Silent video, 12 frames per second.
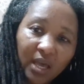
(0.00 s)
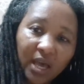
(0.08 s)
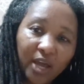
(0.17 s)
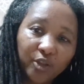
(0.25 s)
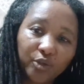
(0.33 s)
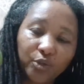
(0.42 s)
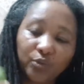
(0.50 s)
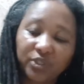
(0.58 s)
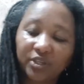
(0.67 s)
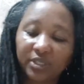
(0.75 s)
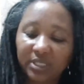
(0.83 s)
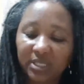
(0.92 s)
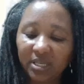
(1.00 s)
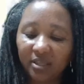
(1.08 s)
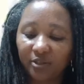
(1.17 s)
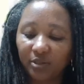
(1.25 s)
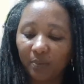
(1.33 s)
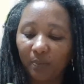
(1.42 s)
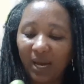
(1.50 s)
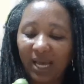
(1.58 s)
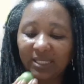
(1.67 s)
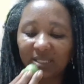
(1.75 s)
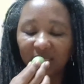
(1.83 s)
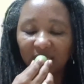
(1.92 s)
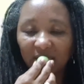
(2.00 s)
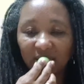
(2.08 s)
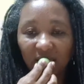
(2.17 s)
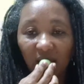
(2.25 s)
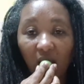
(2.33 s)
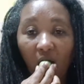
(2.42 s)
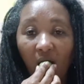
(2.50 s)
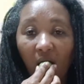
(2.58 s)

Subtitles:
and you use your teeth to bite into the skin